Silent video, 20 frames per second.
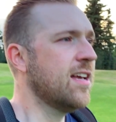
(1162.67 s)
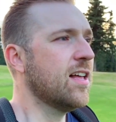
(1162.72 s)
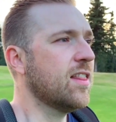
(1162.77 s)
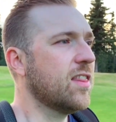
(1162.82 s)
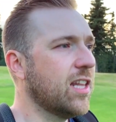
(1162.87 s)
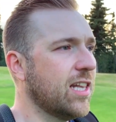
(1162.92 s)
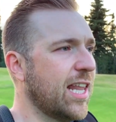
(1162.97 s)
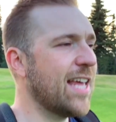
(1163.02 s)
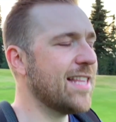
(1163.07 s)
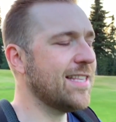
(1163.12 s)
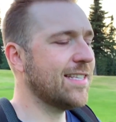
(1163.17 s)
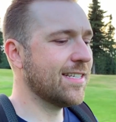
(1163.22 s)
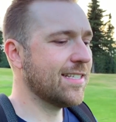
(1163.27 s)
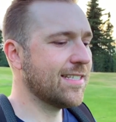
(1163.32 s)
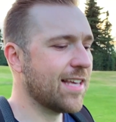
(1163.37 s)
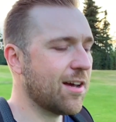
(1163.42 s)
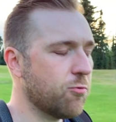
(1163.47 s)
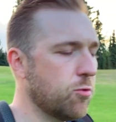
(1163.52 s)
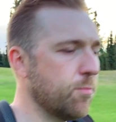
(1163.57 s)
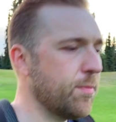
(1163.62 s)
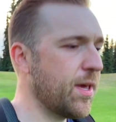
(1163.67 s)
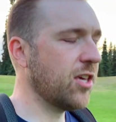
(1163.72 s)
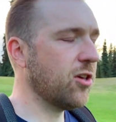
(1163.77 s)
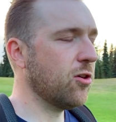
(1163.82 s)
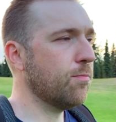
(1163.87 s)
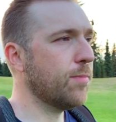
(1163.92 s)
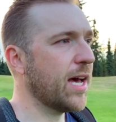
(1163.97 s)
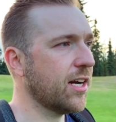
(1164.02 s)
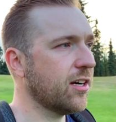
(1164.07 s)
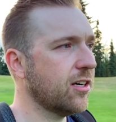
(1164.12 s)
the lenses that will make
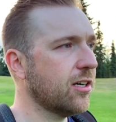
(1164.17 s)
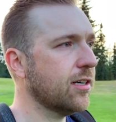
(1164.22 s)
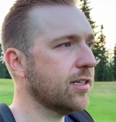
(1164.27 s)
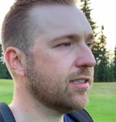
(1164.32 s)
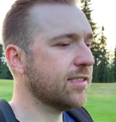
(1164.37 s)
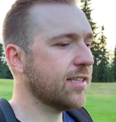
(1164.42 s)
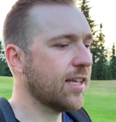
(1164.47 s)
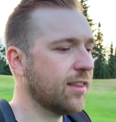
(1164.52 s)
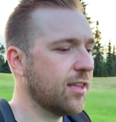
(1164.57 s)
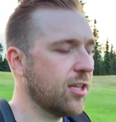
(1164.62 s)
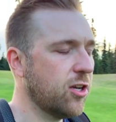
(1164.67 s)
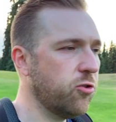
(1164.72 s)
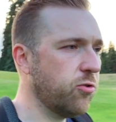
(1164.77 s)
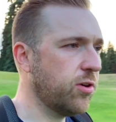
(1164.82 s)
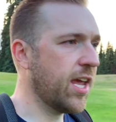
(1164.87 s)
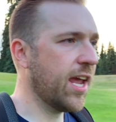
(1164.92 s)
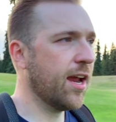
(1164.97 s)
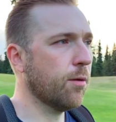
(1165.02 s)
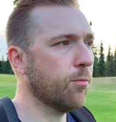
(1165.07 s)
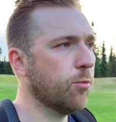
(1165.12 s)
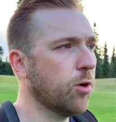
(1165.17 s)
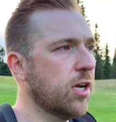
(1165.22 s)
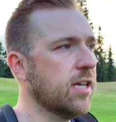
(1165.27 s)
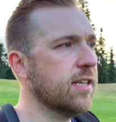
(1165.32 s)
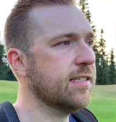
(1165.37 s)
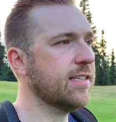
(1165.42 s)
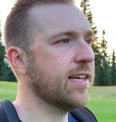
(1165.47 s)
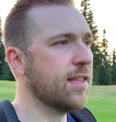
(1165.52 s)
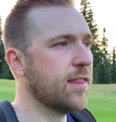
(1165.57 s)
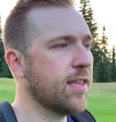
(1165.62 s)
you better, it's not the new
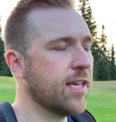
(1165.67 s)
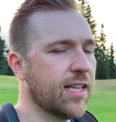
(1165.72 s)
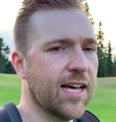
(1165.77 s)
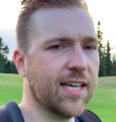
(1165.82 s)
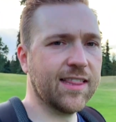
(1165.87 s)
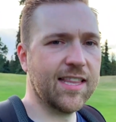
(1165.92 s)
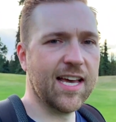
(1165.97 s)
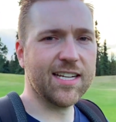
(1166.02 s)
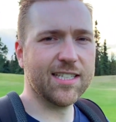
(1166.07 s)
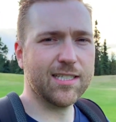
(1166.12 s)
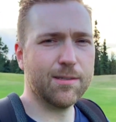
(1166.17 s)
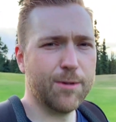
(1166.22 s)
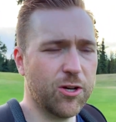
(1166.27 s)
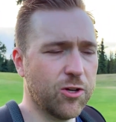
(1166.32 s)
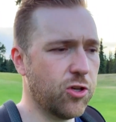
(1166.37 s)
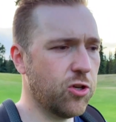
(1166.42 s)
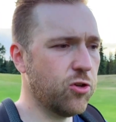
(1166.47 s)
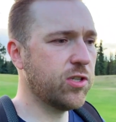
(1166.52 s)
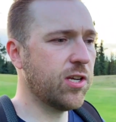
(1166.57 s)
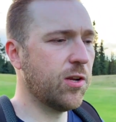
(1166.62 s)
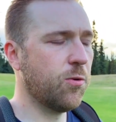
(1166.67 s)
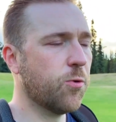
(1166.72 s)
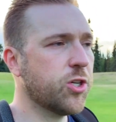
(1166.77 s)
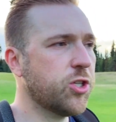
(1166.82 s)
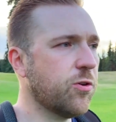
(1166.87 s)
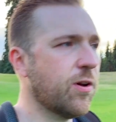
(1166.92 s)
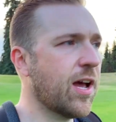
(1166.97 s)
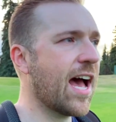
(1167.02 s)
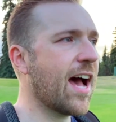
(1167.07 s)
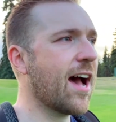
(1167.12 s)
cameras, anything like that. It's about using
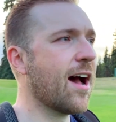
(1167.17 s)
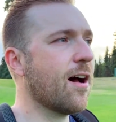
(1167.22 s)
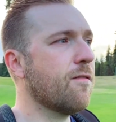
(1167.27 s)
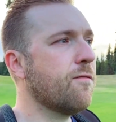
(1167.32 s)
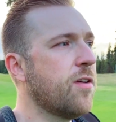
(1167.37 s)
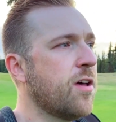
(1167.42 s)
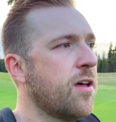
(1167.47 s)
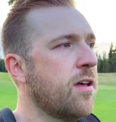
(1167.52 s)
what you have